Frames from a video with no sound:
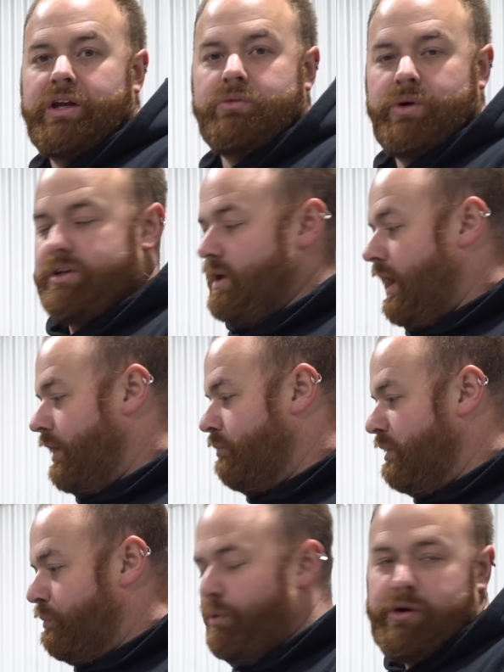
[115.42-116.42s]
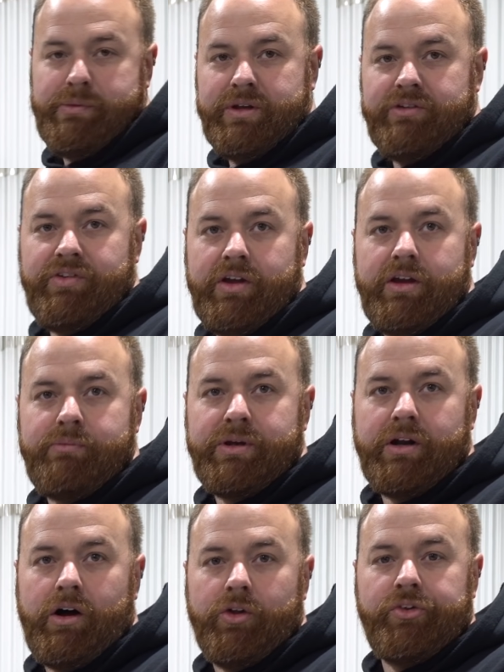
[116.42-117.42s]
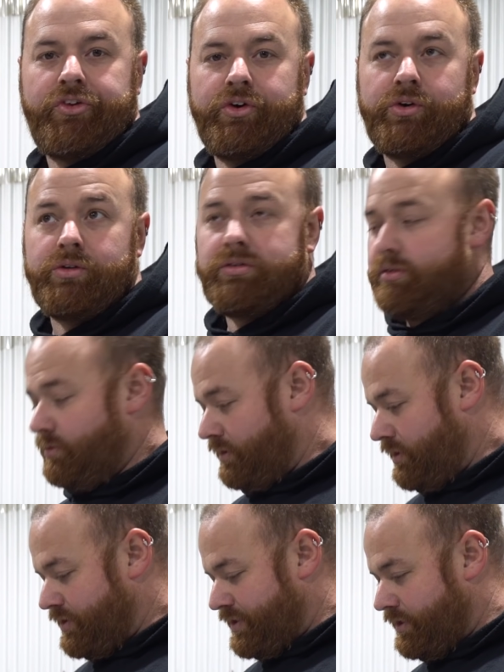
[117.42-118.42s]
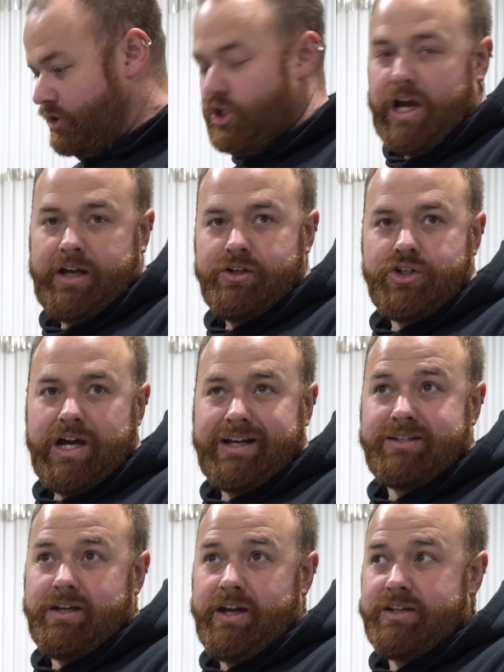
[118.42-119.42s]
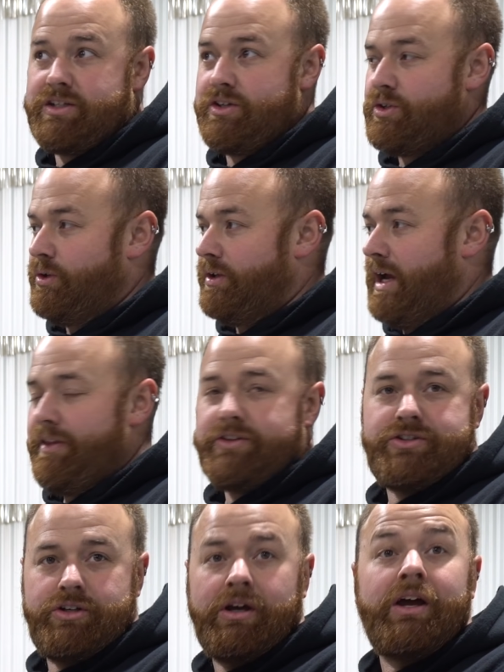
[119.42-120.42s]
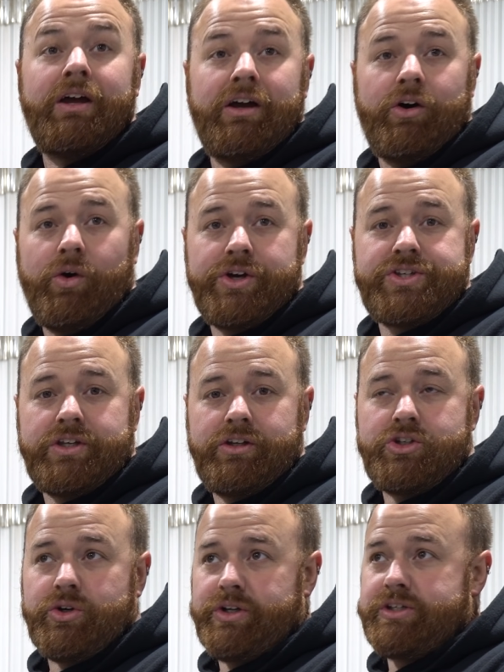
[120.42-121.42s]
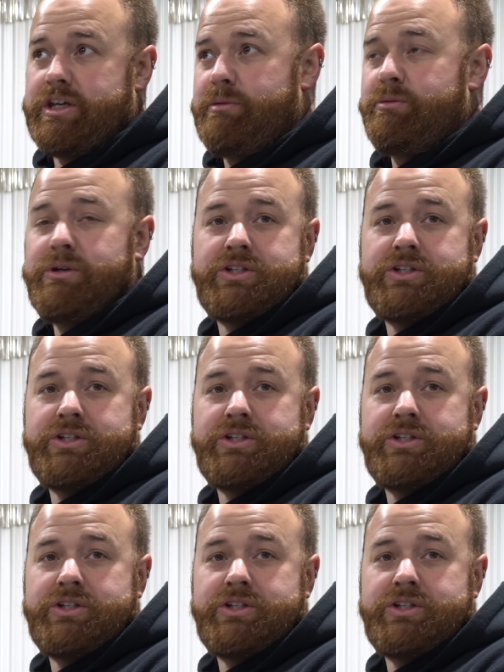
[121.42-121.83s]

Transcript: We're just going a bit primitive here, a bit old school, using the jack and jack stands because all the other hoists in the joint seem to be